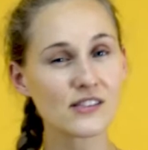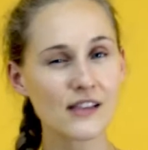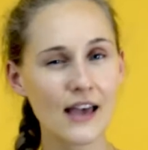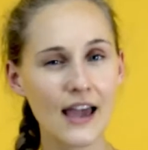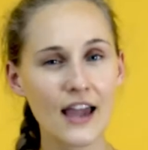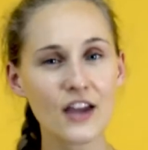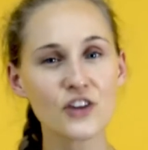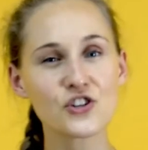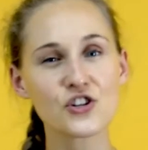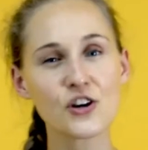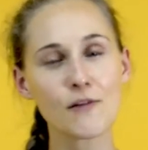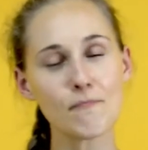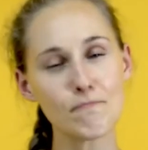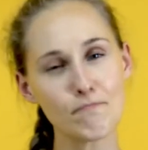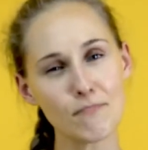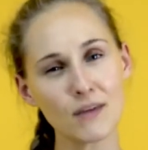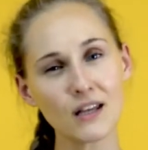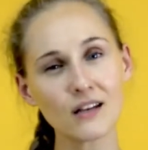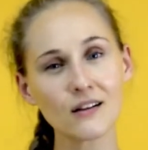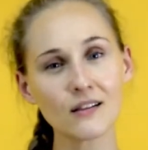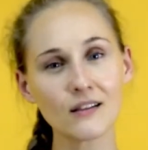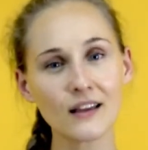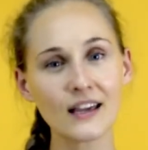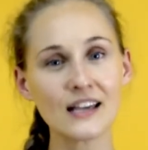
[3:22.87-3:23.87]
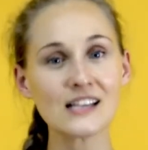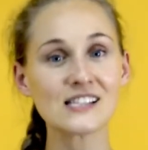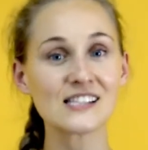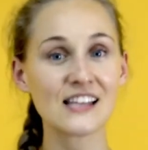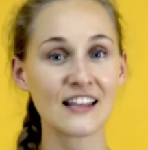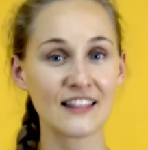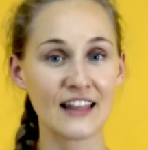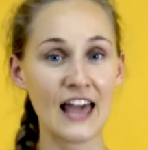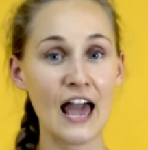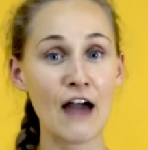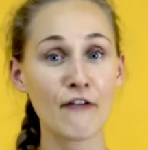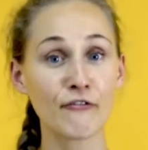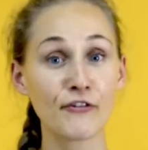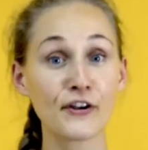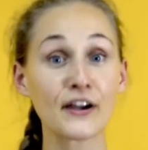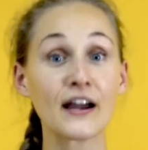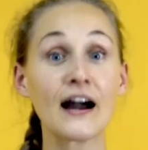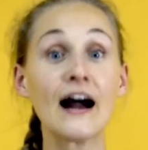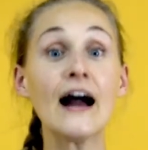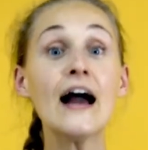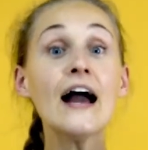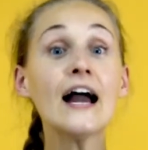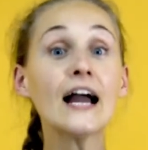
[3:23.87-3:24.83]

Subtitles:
Asia, Middle East, and Africa,